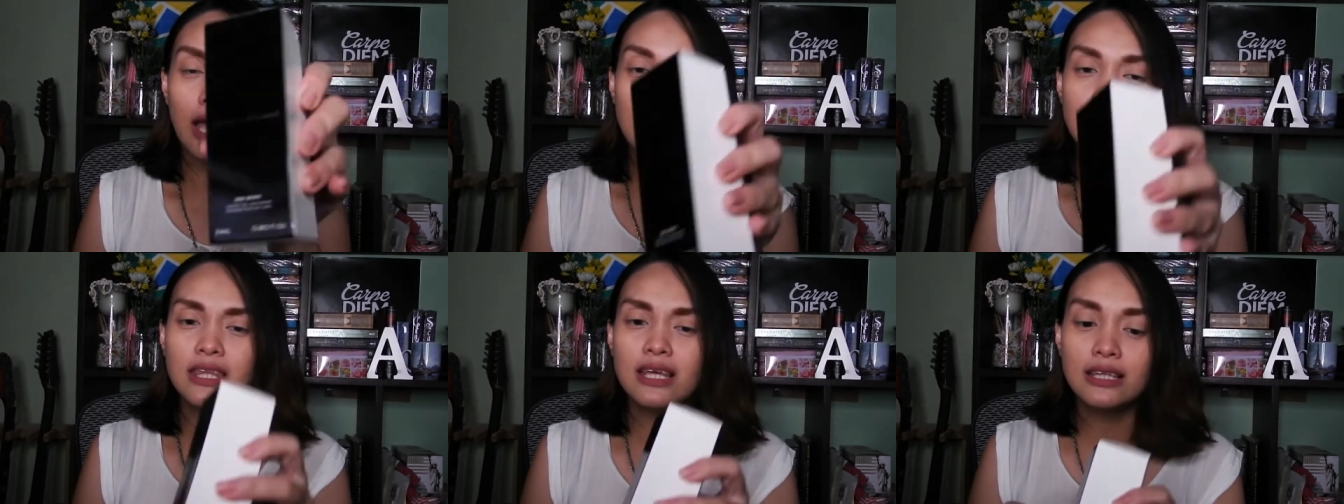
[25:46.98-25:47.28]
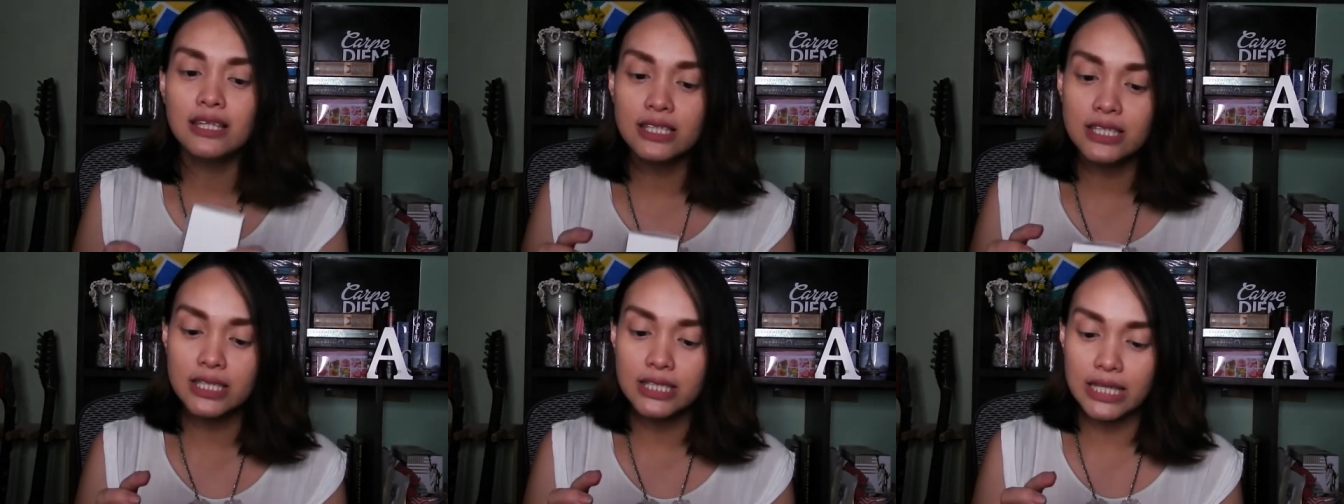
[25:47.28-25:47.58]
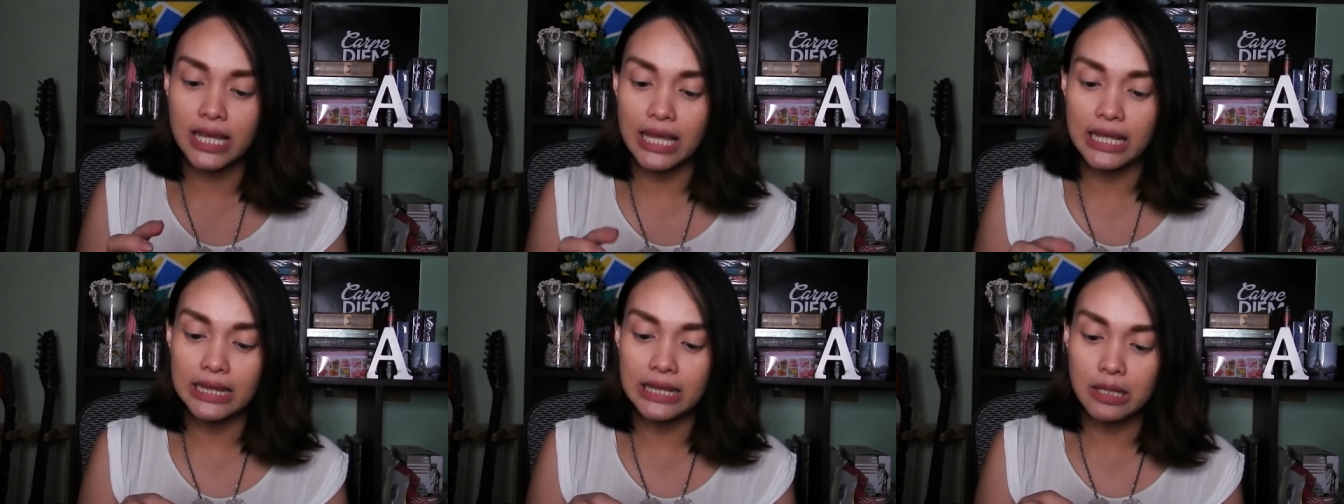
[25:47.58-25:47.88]
I think this
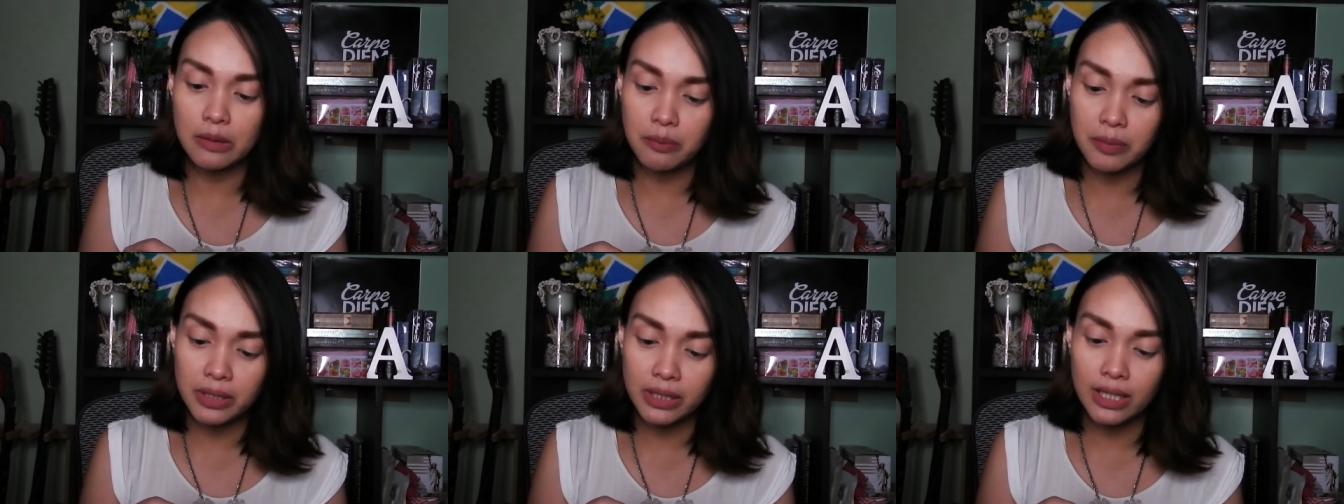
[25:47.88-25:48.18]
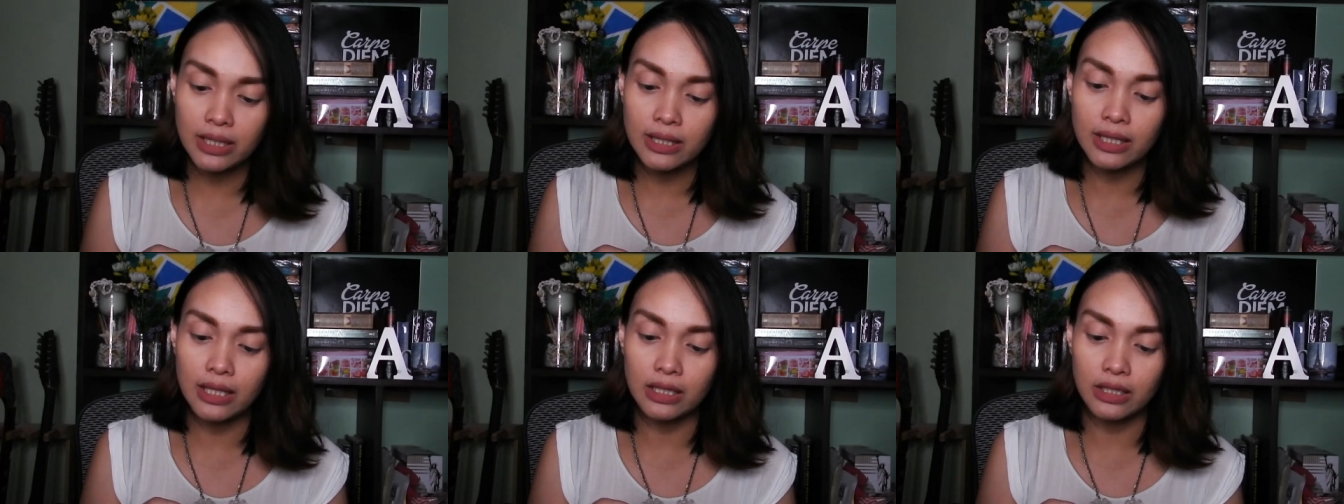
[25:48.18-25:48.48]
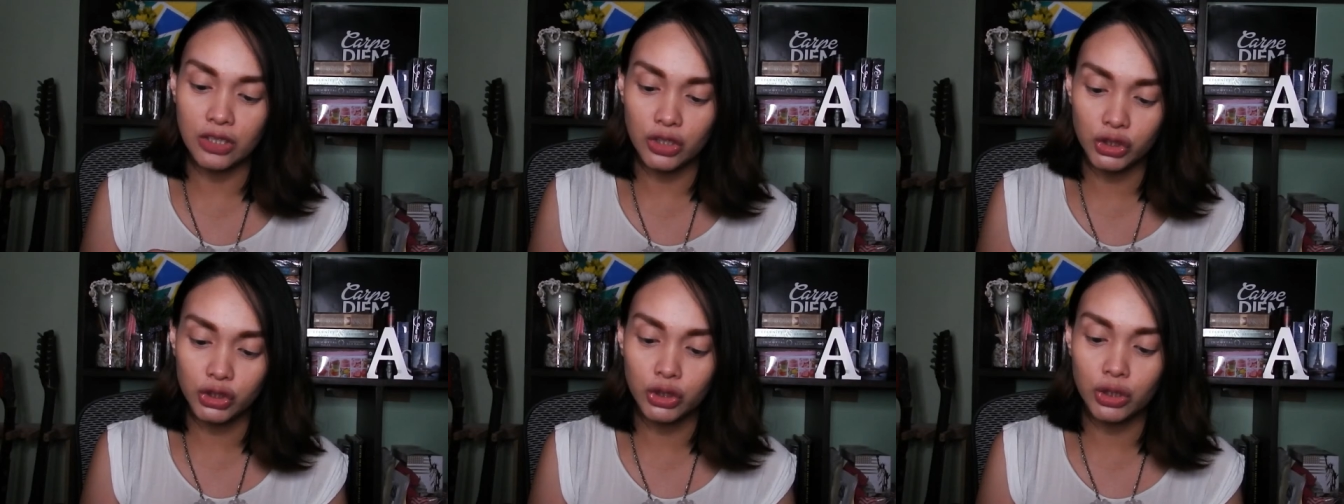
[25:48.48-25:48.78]
is a limited
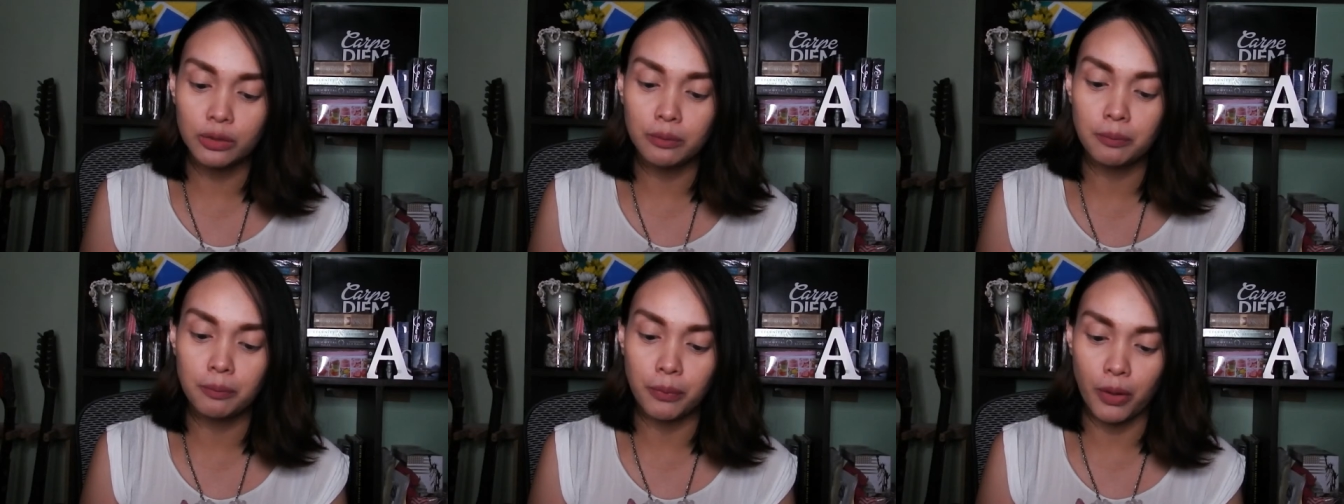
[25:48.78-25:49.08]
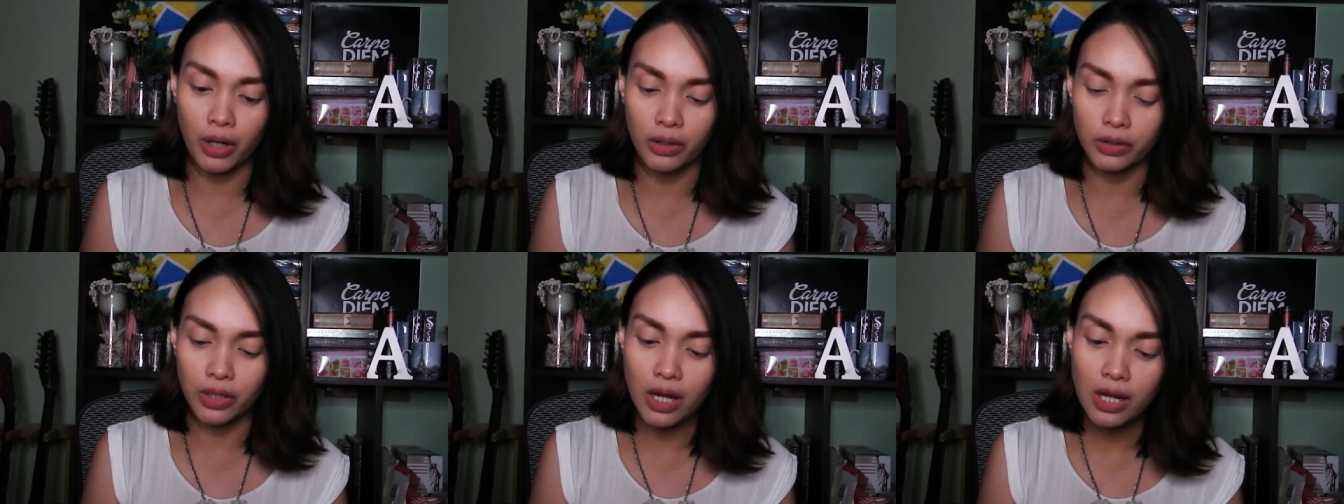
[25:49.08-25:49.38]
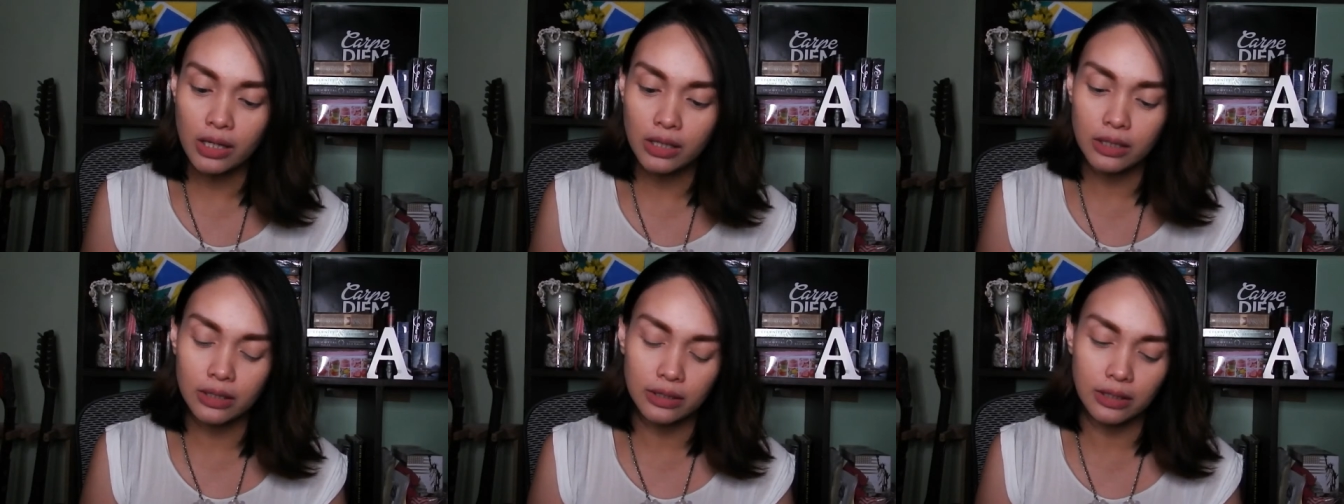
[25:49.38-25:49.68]
edition
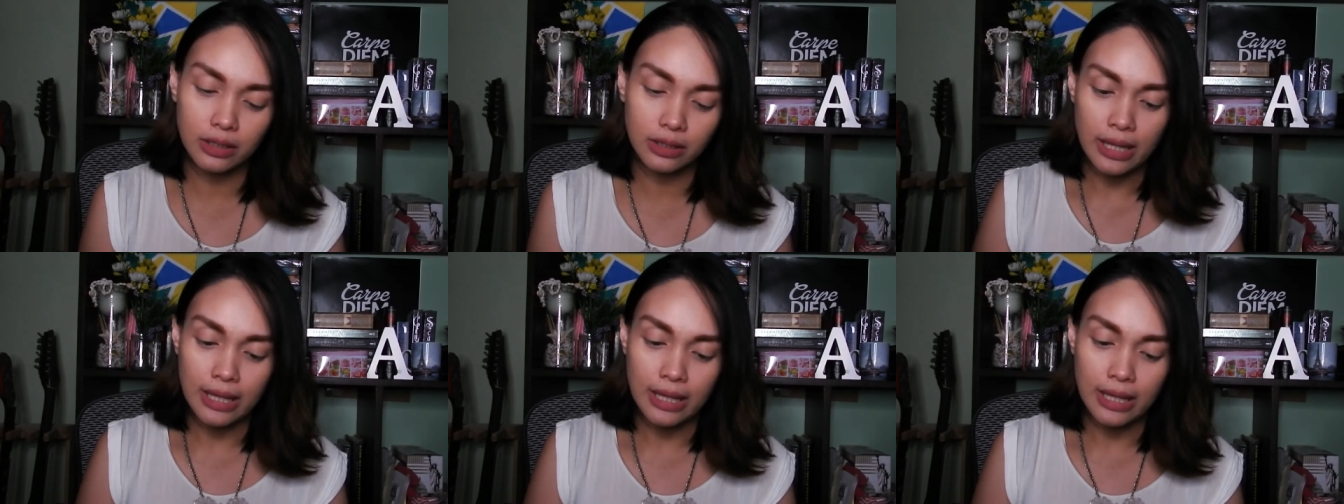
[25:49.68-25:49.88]
product.